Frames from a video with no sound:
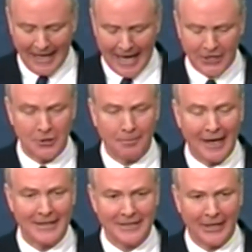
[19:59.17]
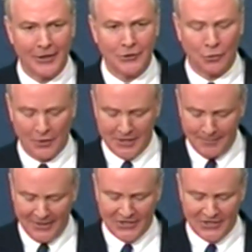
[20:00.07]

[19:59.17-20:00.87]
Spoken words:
occupied territories must